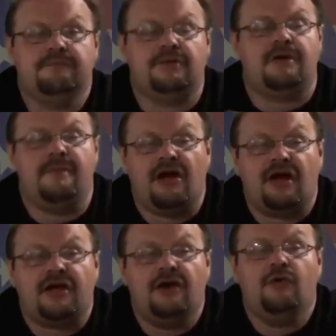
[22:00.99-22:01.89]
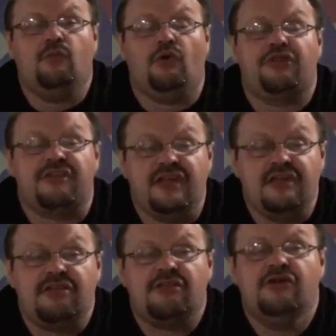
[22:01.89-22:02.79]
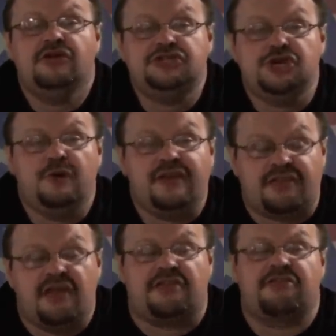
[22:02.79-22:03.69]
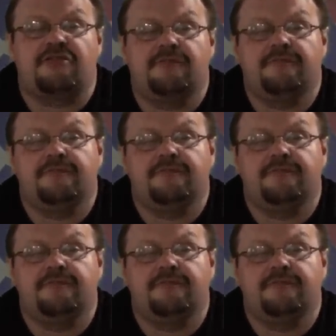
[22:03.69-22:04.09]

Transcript: but America will cease to exist.